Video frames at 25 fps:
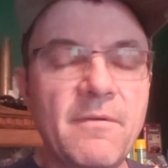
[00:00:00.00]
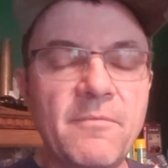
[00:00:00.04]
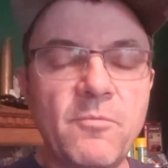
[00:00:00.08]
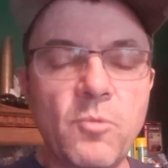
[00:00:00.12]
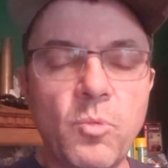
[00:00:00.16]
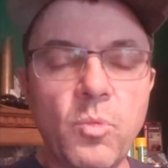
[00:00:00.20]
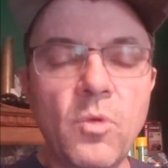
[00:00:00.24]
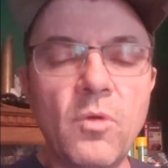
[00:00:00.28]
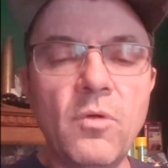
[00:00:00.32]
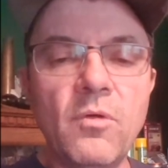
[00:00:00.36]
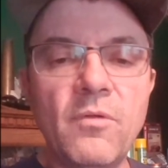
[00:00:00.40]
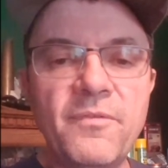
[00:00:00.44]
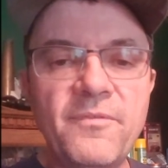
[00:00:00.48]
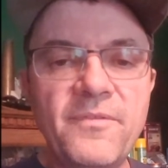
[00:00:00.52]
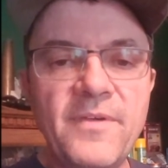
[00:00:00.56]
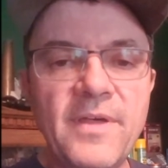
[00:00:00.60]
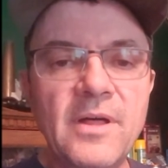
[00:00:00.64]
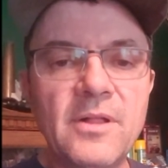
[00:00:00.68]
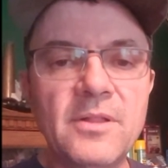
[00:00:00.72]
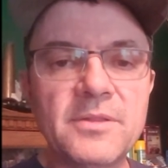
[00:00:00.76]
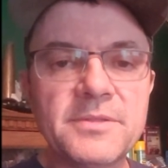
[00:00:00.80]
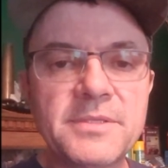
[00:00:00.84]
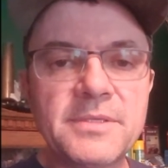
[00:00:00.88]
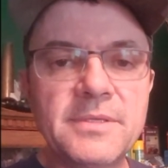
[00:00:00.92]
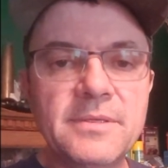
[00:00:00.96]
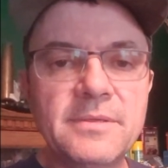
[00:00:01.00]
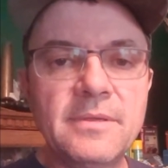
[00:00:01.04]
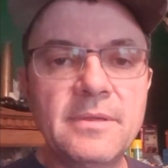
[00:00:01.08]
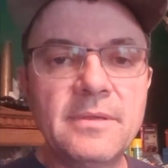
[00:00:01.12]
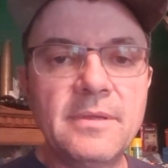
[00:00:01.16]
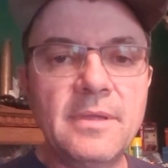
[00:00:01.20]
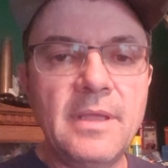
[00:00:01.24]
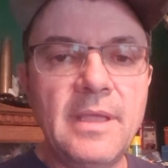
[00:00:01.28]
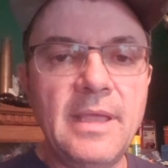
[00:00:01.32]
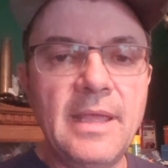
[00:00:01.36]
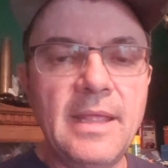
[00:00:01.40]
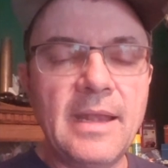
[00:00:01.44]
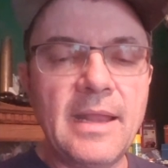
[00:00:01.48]
wool felt,
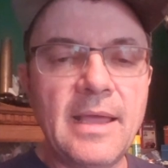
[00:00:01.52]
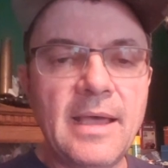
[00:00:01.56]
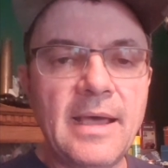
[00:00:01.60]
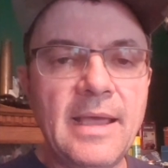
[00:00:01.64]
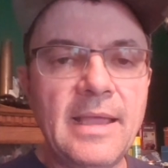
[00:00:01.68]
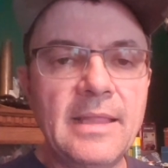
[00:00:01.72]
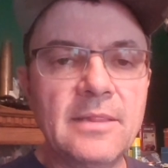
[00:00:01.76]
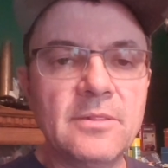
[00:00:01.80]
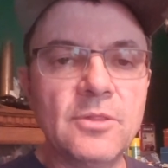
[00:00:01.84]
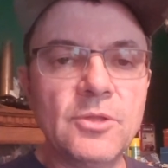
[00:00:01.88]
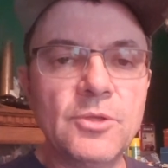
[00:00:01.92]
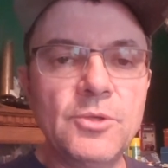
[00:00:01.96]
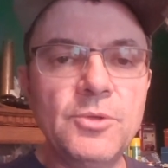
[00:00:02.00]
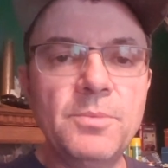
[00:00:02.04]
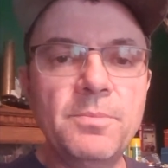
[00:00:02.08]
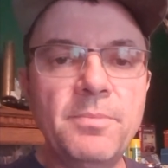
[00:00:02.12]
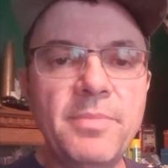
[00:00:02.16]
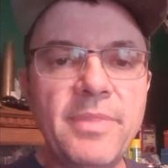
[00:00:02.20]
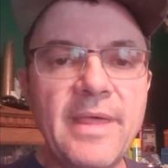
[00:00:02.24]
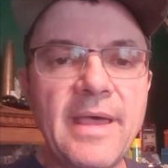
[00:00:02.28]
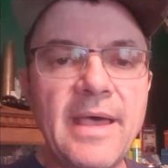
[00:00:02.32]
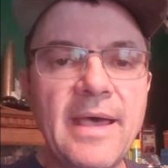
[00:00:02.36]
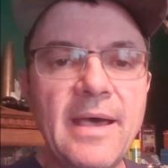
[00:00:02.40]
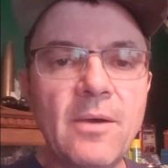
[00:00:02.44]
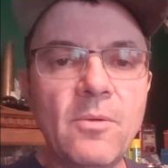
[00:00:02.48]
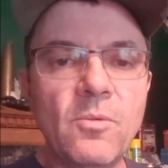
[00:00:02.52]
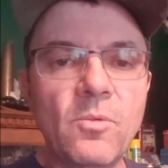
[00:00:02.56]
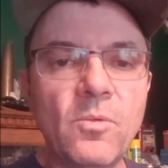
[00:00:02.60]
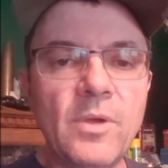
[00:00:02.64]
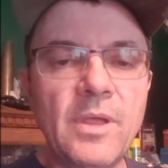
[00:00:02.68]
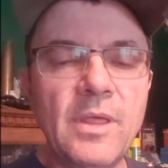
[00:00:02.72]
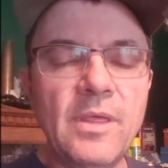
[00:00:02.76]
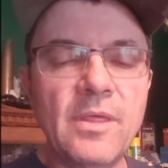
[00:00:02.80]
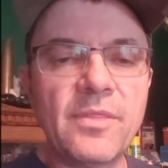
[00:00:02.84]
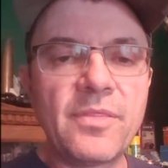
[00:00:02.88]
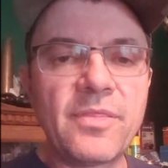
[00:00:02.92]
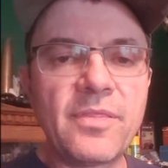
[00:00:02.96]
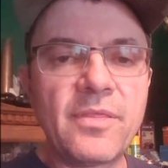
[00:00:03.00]
and I lube that
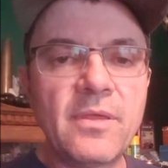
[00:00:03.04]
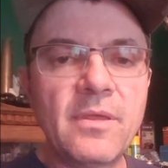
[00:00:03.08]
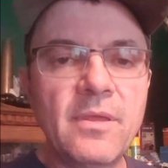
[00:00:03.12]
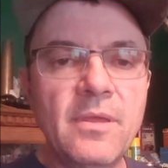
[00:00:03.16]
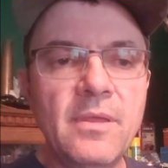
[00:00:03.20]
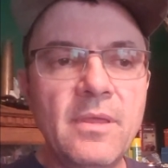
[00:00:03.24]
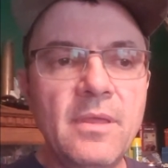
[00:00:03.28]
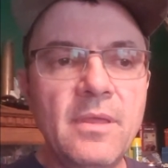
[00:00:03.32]
with